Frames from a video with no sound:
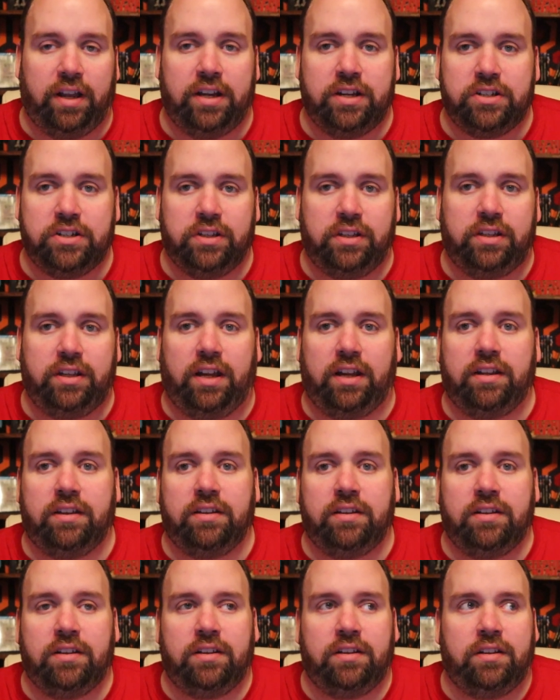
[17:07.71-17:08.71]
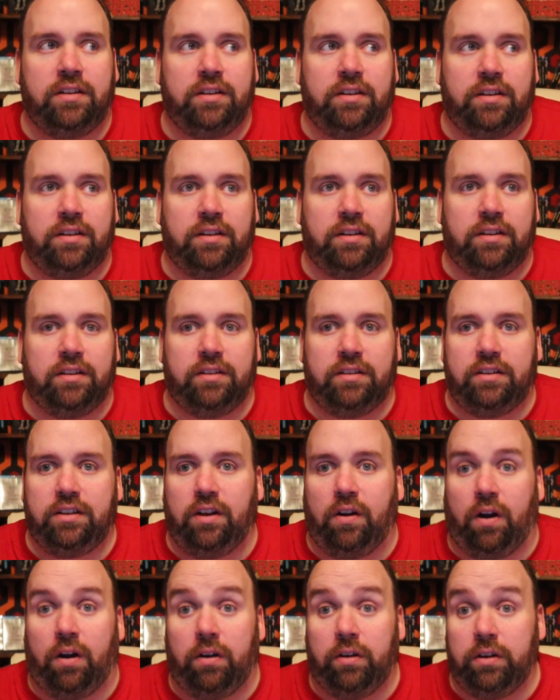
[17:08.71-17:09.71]
Actually, I
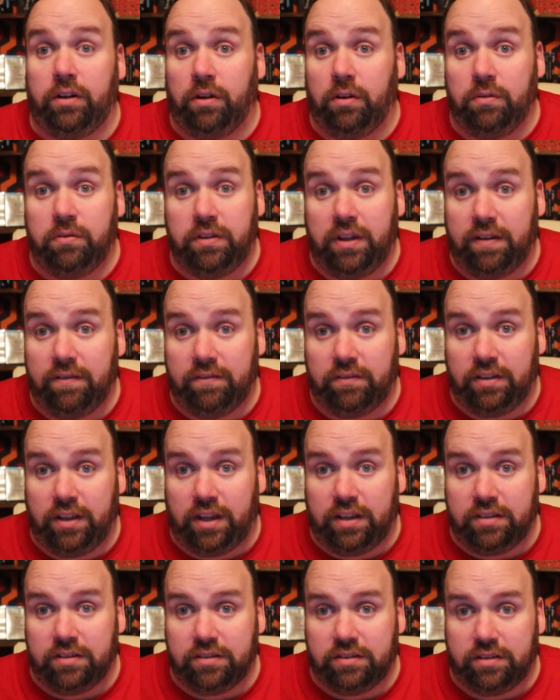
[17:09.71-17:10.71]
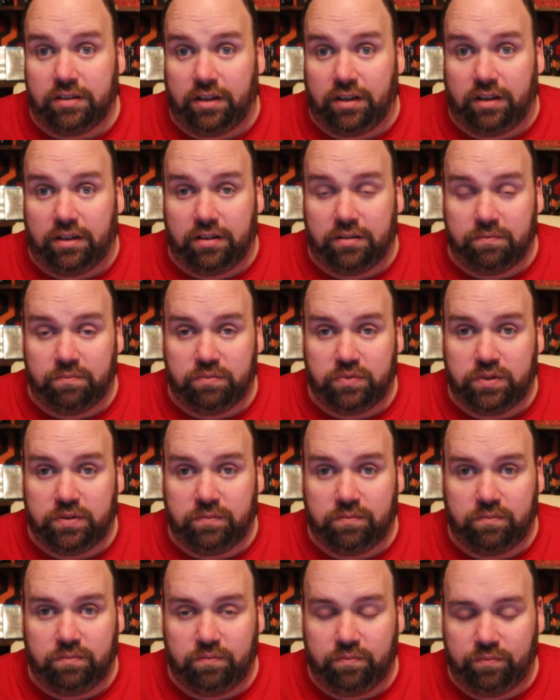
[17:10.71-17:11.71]
already owned that
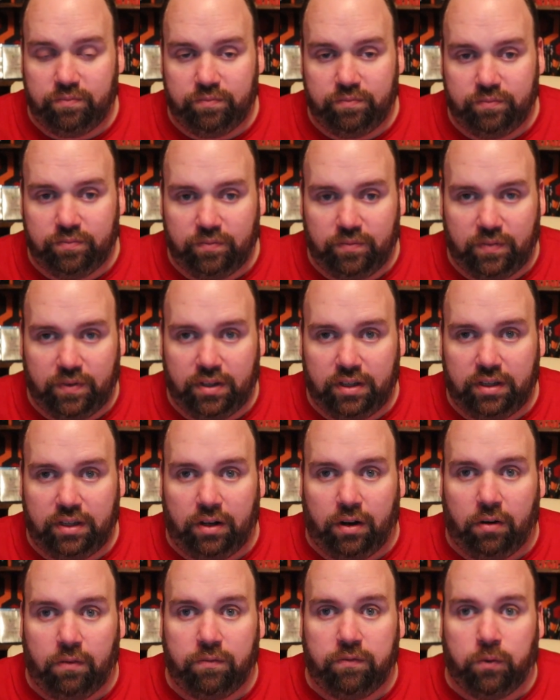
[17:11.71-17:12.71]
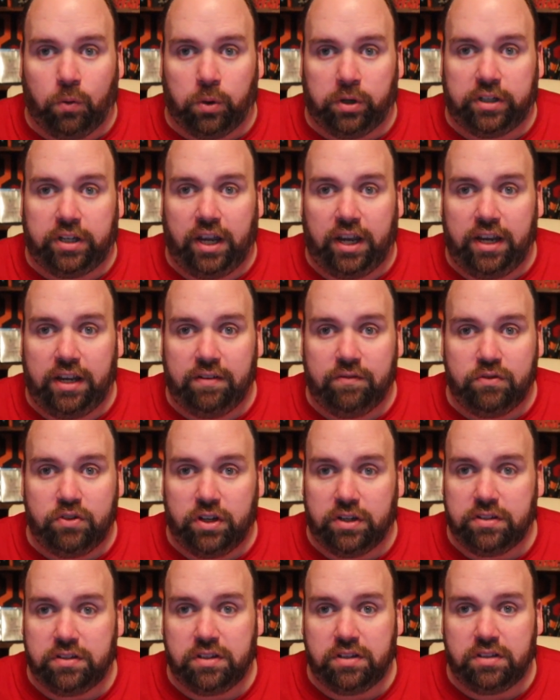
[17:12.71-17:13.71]
4K of
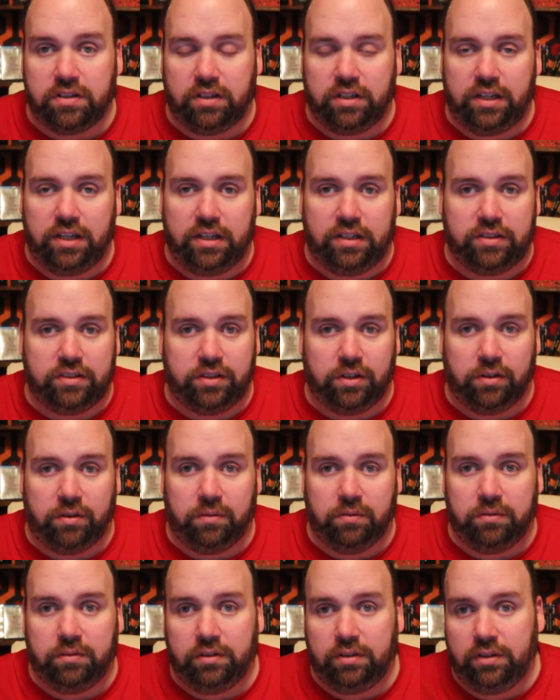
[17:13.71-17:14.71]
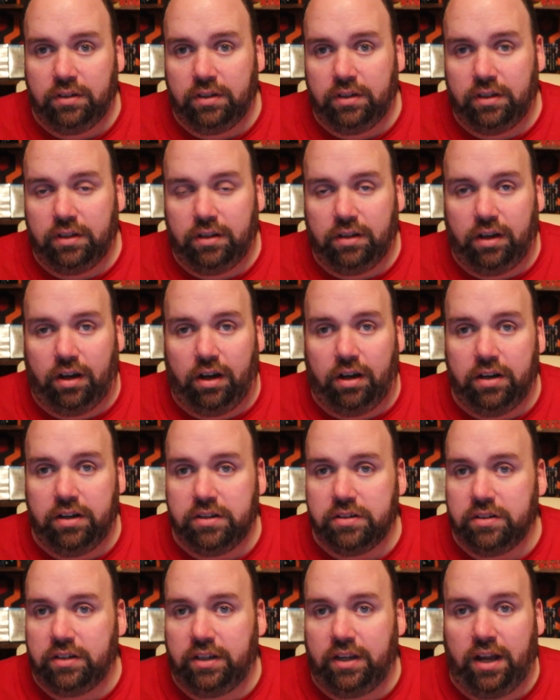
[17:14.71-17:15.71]
Justice League, so
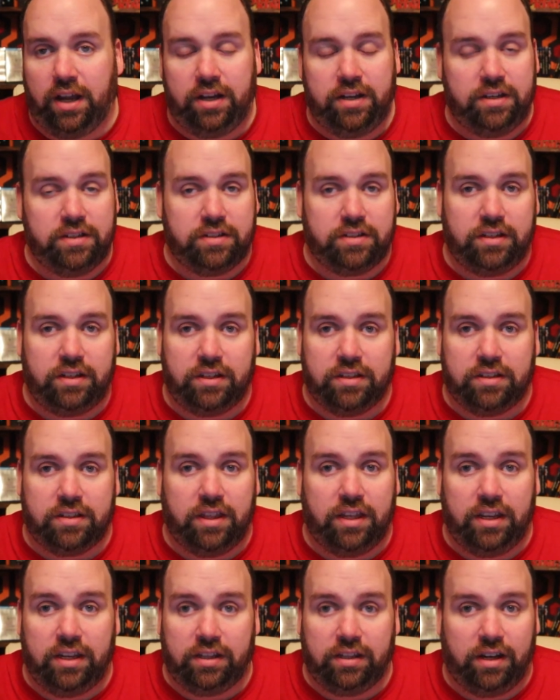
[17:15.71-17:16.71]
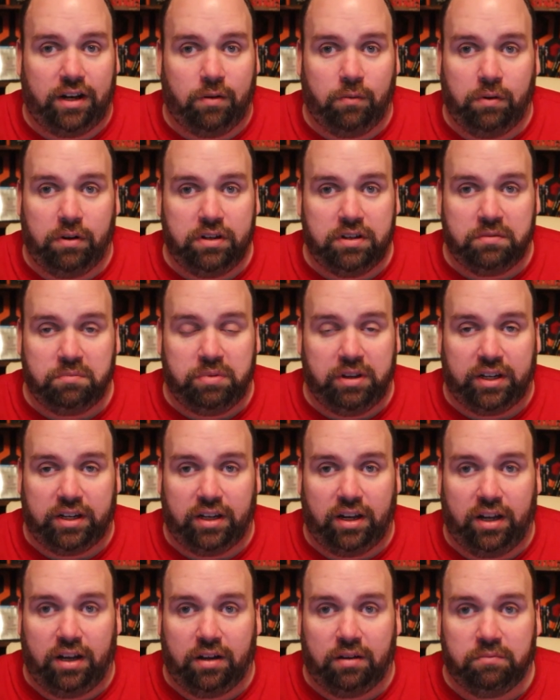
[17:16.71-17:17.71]
honestly, I didn't see a thing that I wanted to
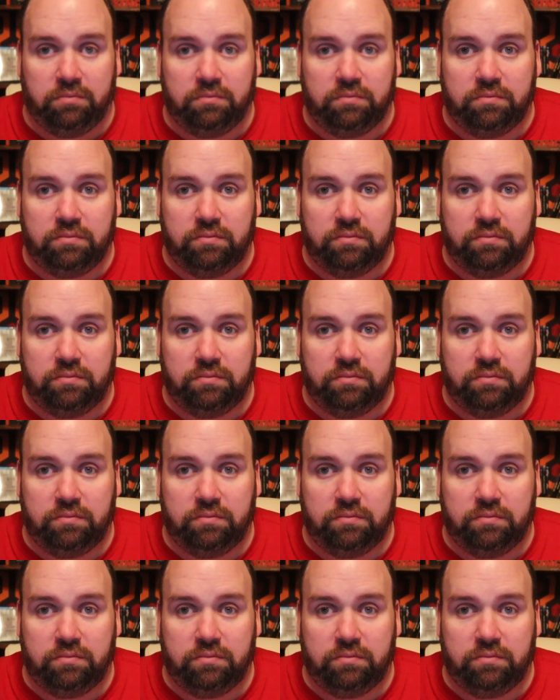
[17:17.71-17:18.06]
pick up.